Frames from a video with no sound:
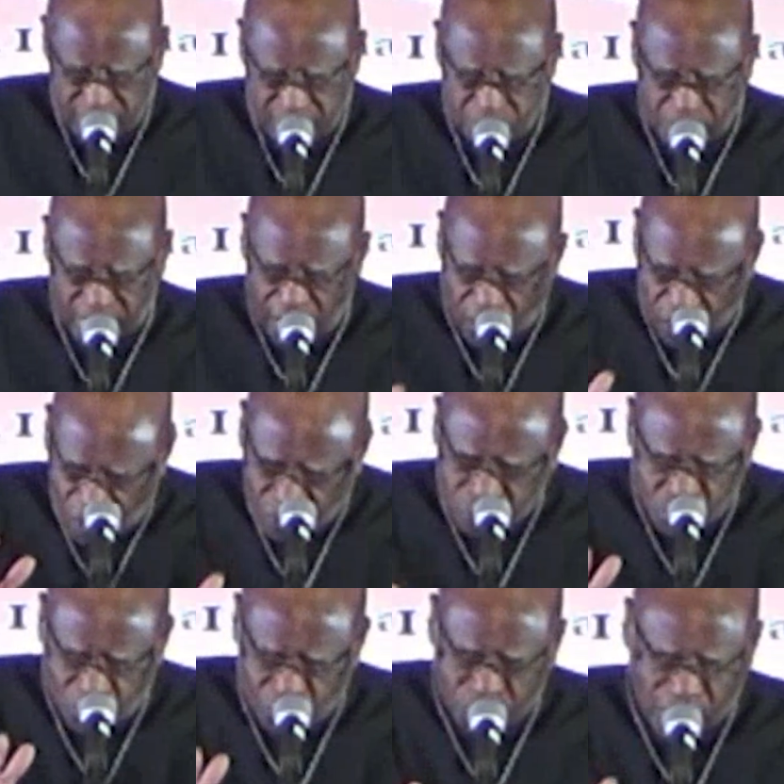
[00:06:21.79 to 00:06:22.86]
But I
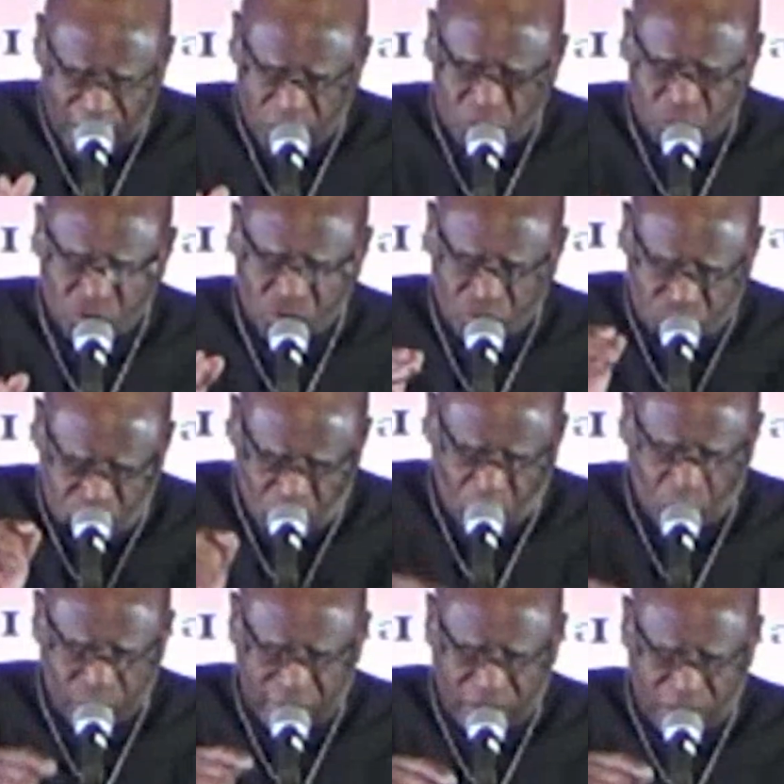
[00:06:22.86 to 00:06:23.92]
also think you should
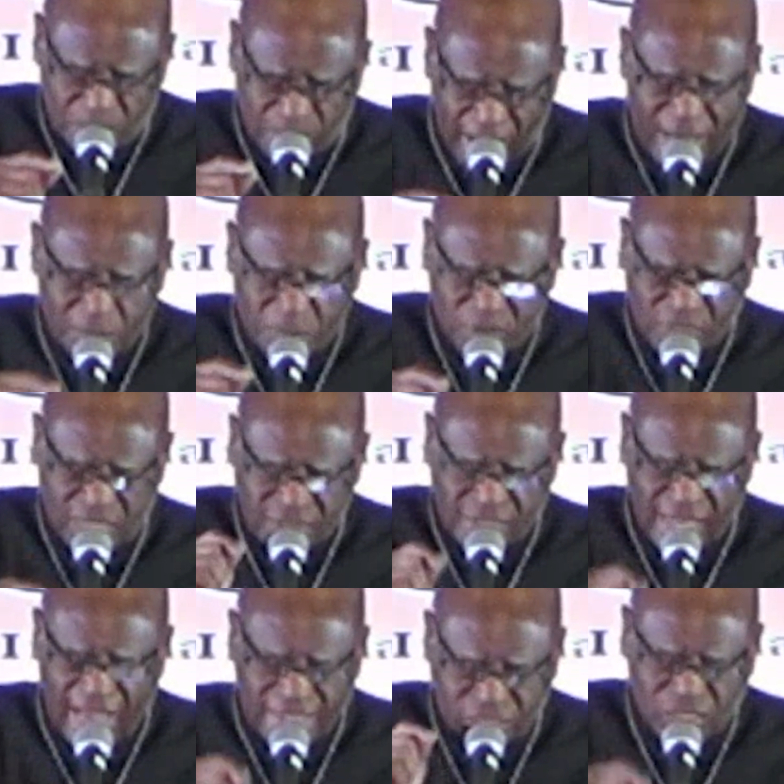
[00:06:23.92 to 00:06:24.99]
know that the Bible says,
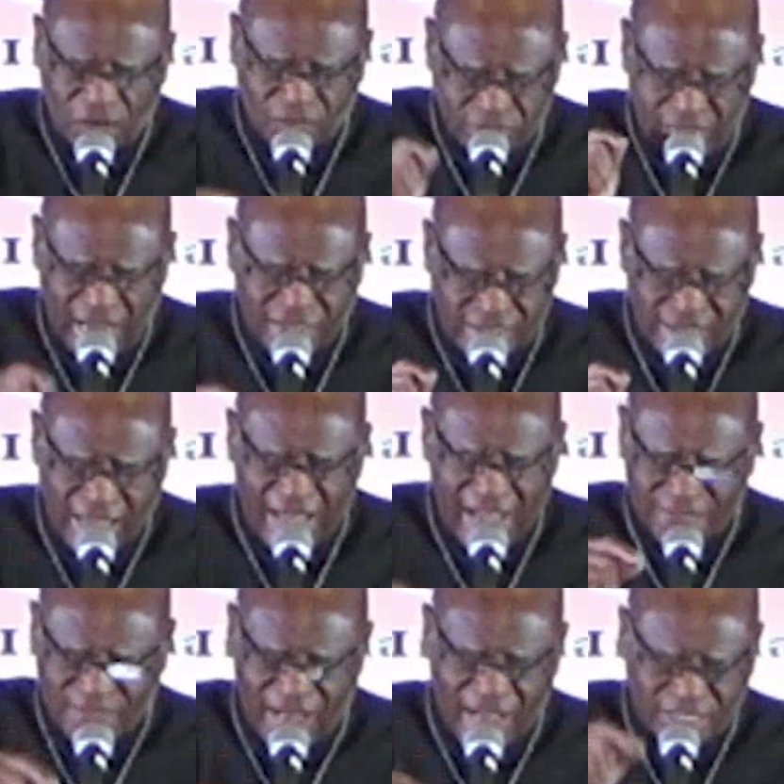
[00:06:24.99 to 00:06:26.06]
Thou shalt not
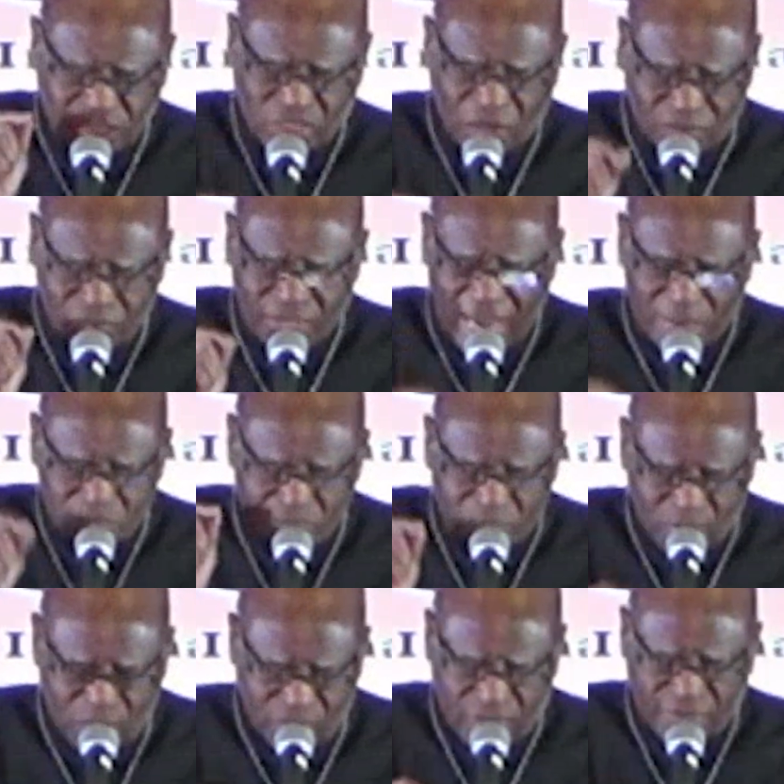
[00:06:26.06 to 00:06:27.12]
lie, thou shalt not
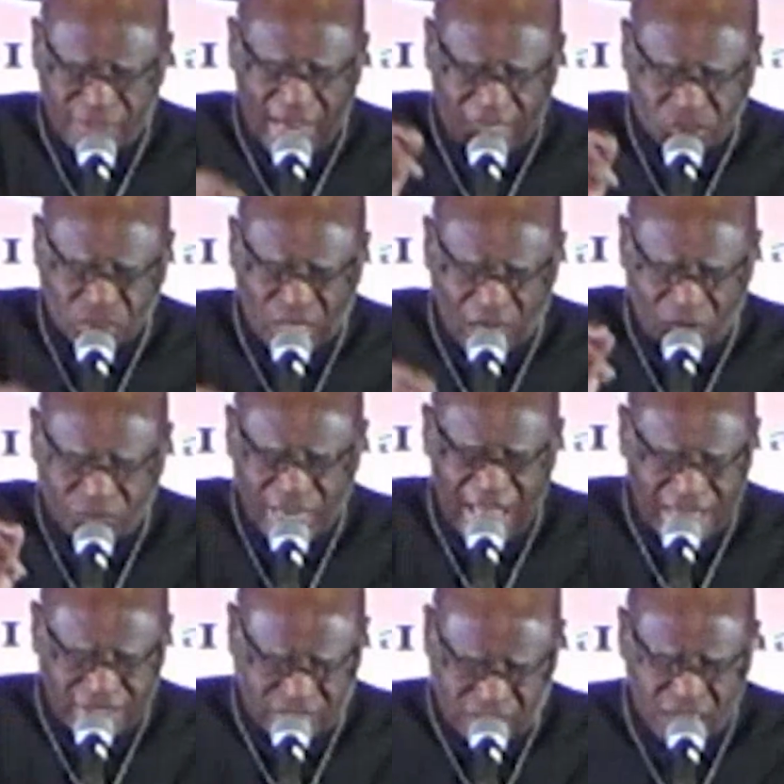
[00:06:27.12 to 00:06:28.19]
murder, thou shalt
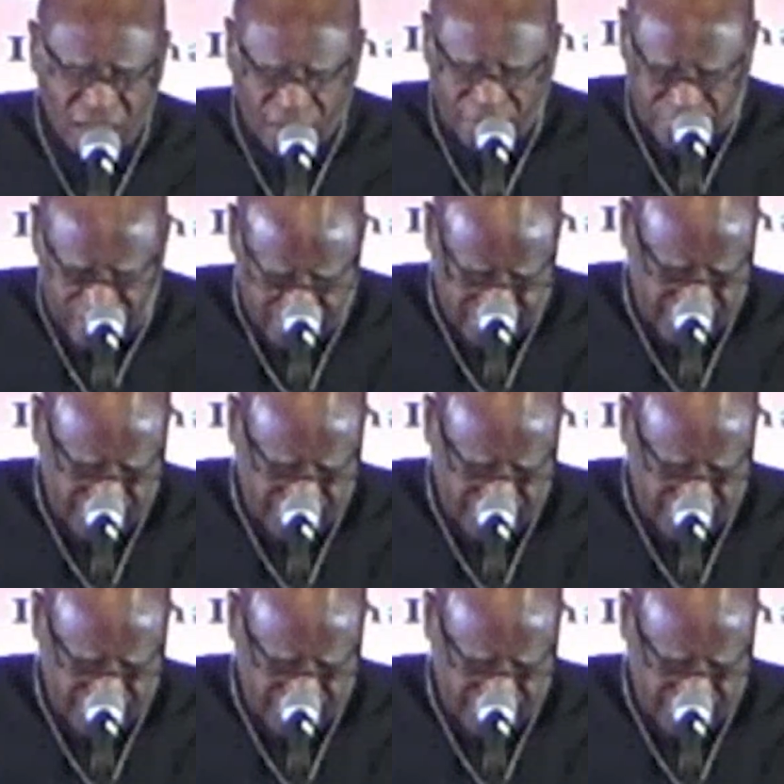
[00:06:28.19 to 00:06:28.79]
not covet.